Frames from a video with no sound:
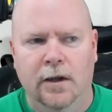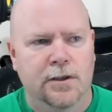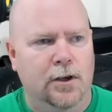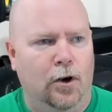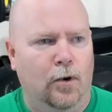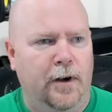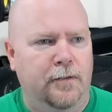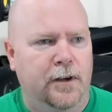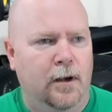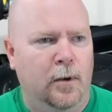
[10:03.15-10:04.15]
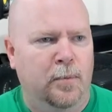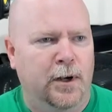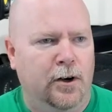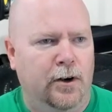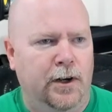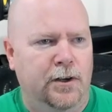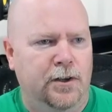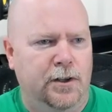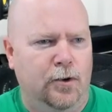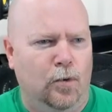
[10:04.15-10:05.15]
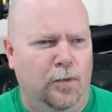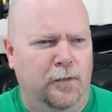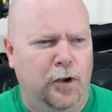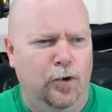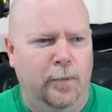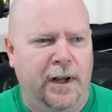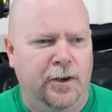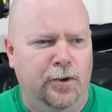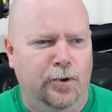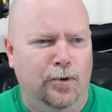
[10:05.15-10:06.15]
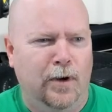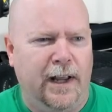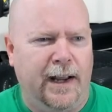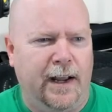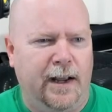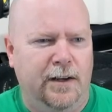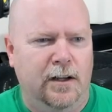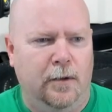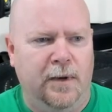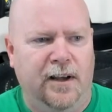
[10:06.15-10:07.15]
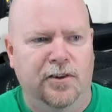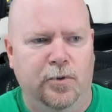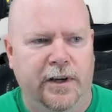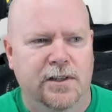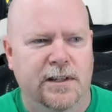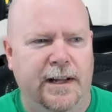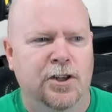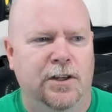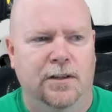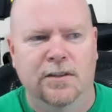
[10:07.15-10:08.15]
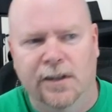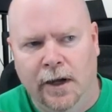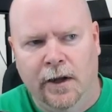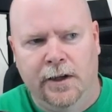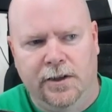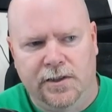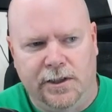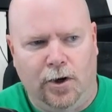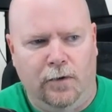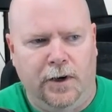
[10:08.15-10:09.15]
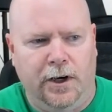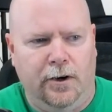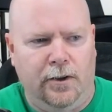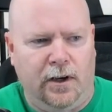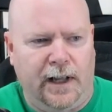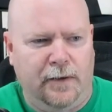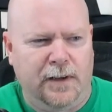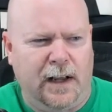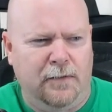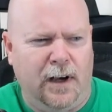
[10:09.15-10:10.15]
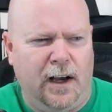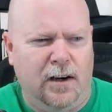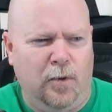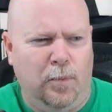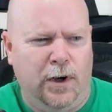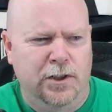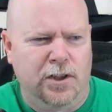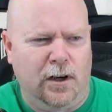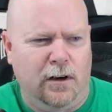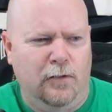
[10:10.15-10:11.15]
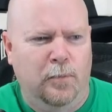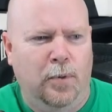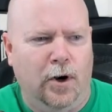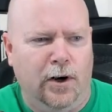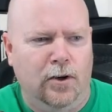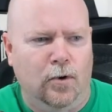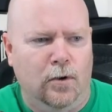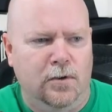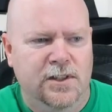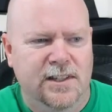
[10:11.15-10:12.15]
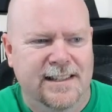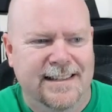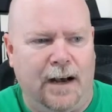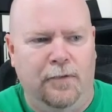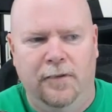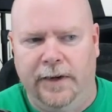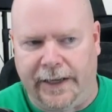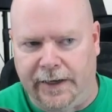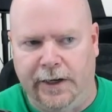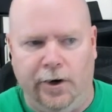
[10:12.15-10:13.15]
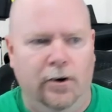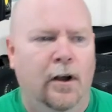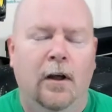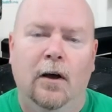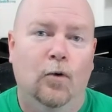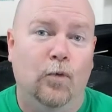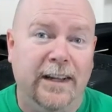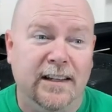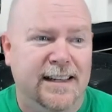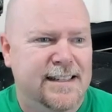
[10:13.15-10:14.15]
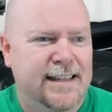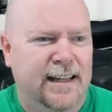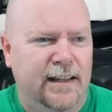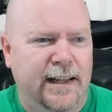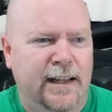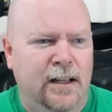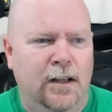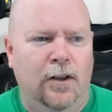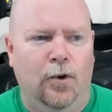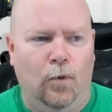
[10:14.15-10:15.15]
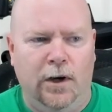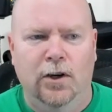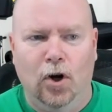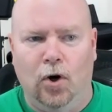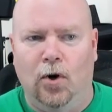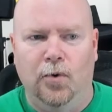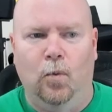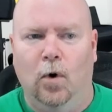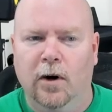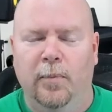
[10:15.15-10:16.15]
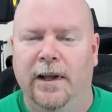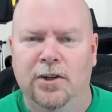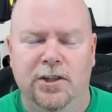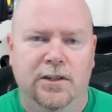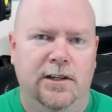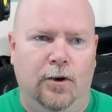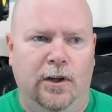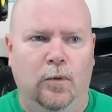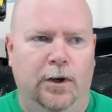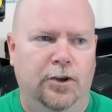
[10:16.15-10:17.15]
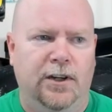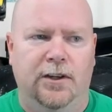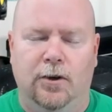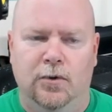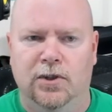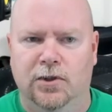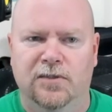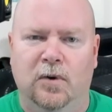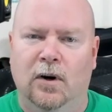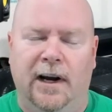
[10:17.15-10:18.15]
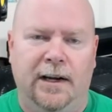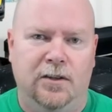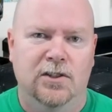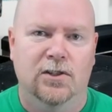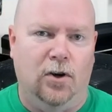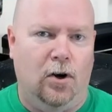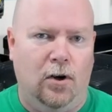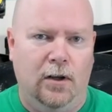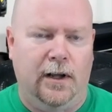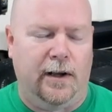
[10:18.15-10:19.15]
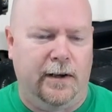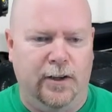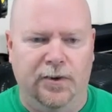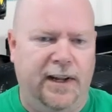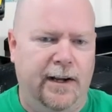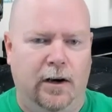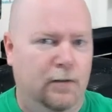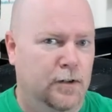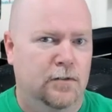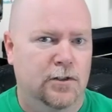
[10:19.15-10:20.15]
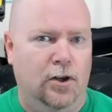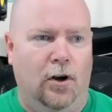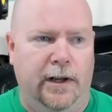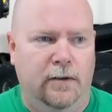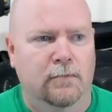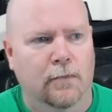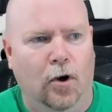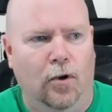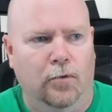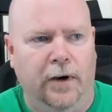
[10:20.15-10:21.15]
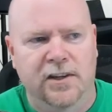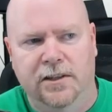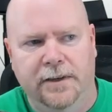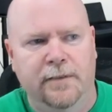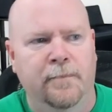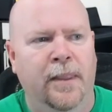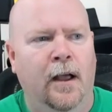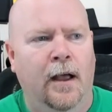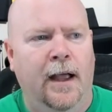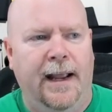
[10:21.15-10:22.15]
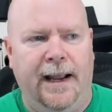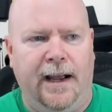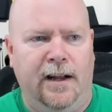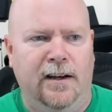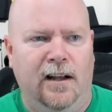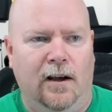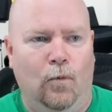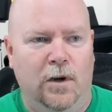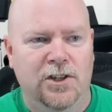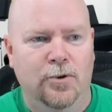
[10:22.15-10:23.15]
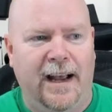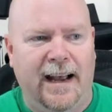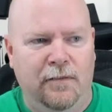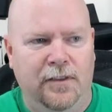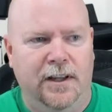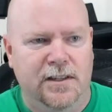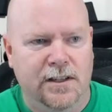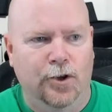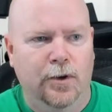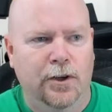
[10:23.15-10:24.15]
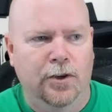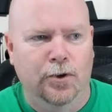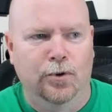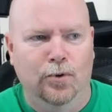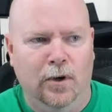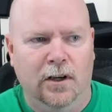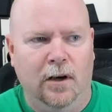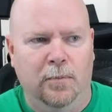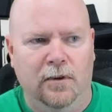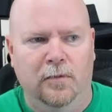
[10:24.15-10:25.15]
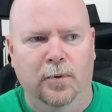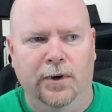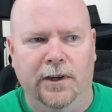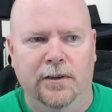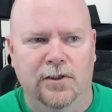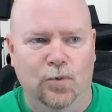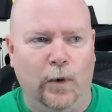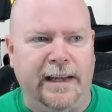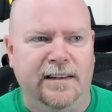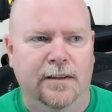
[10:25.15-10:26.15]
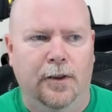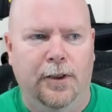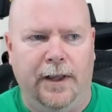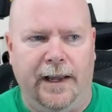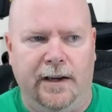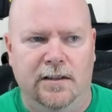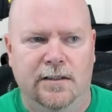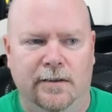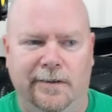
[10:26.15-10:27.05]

So if you come up here into the old view menu and you come down to extensions, you see over here in the left, I've got a bunch of Particle stuff in here. Realistically, the one called Workbench is the only one you need to go search for and install. It'll take care of installing all the rest of it. And once you have this, you can do a couple of pretty sweet things.